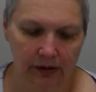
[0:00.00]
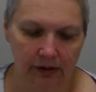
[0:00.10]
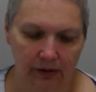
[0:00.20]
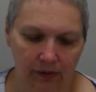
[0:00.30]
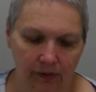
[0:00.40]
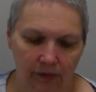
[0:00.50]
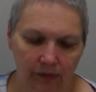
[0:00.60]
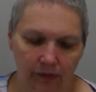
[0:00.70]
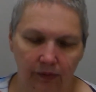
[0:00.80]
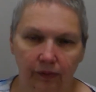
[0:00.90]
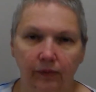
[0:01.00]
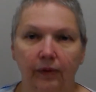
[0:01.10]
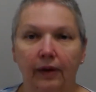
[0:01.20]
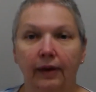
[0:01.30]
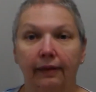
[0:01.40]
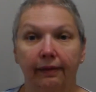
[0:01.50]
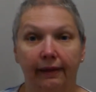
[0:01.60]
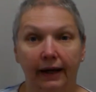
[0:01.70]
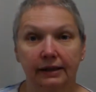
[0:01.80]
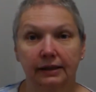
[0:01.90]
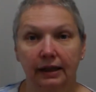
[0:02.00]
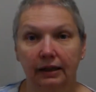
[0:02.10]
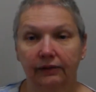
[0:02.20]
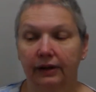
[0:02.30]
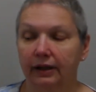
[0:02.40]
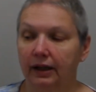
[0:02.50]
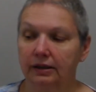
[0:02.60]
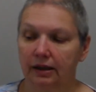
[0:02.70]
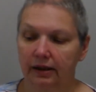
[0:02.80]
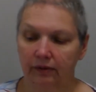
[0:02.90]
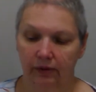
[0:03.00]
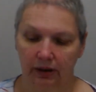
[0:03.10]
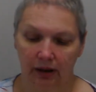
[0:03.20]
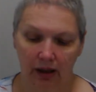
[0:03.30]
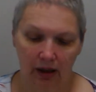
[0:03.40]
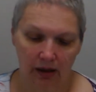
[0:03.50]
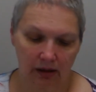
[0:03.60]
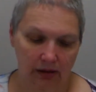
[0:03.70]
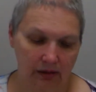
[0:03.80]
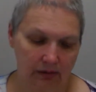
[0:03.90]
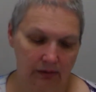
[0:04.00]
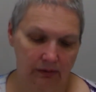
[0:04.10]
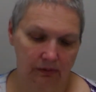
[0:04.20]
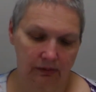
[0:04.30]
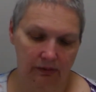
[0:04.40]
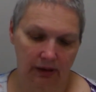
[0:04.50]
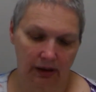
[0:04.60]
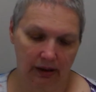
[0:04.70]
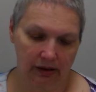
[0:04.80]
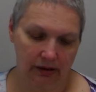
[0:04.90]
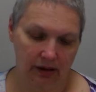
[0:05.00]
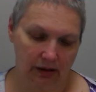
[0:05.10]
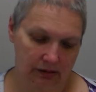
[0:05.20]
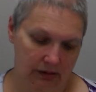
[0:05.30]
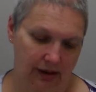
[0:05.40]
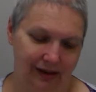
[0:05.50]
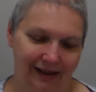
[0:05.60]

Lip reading: So that's kind of a thing. I saw that one. Oh, I like that.